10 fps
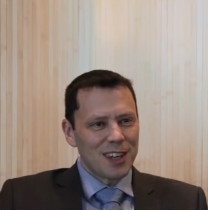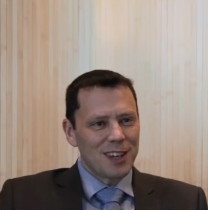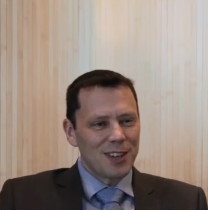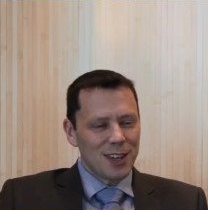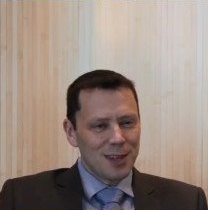the
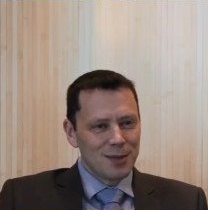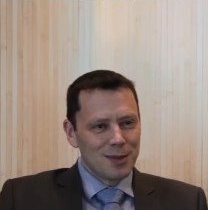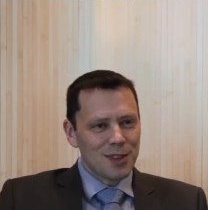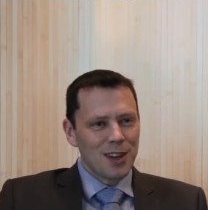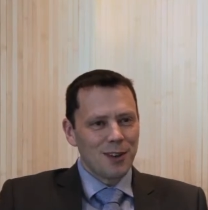key
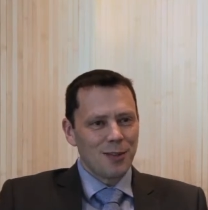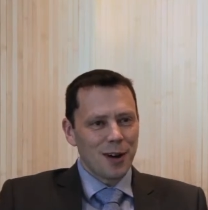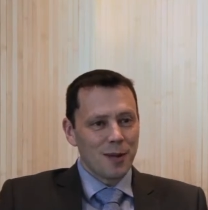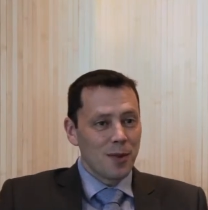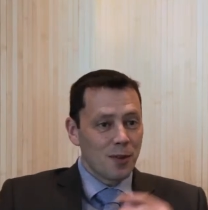themes
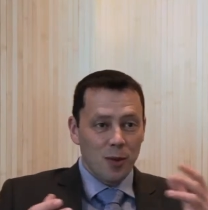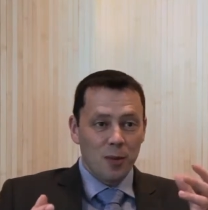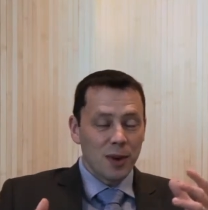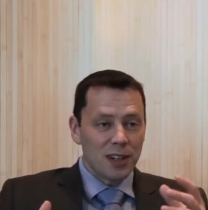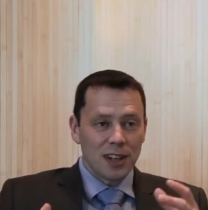of
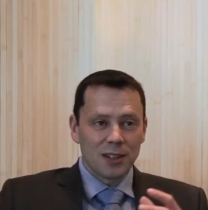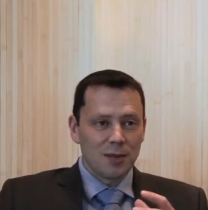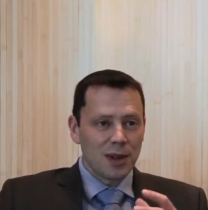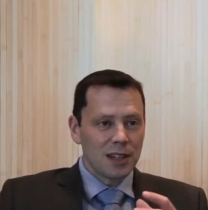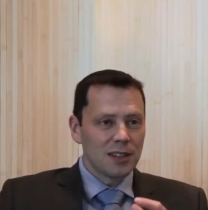what big data
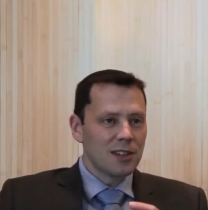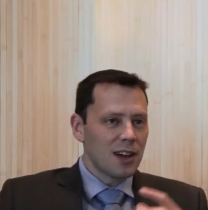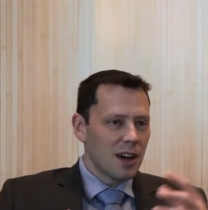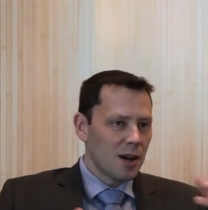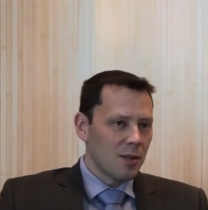means
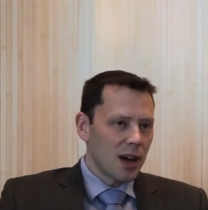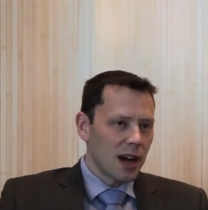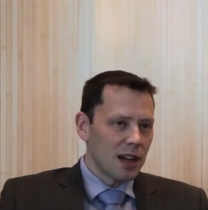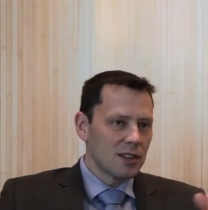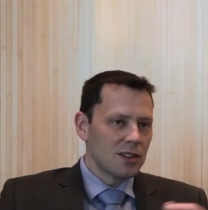
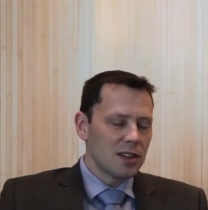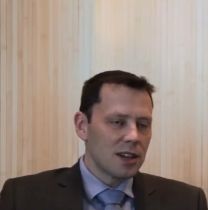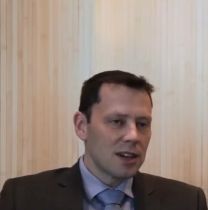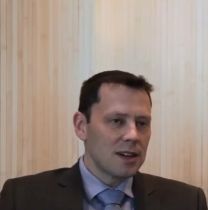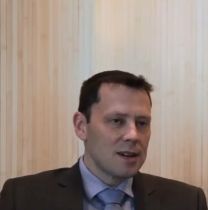
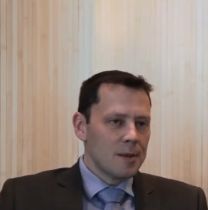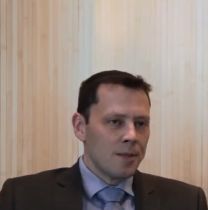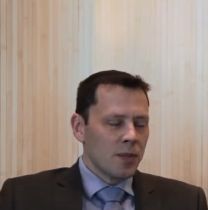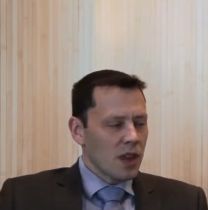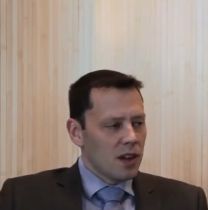and
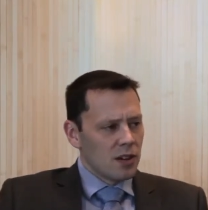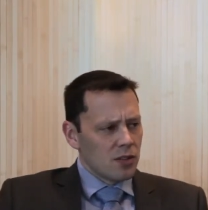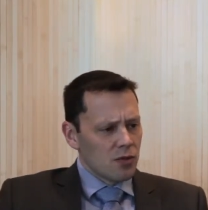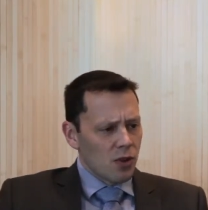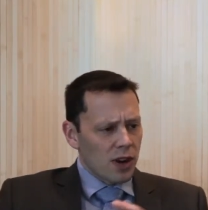
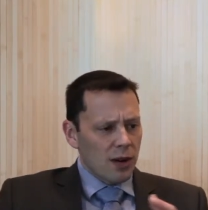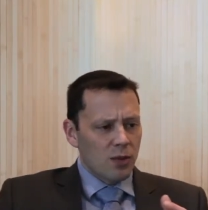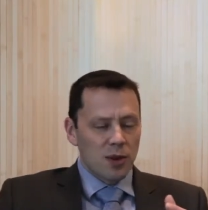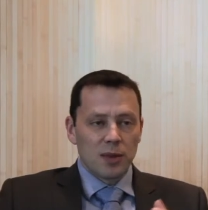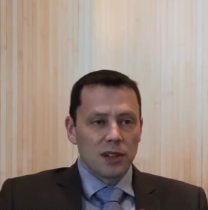drawing out
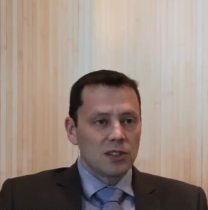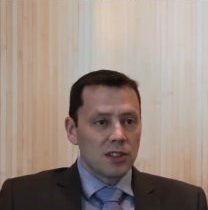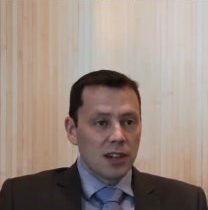what it means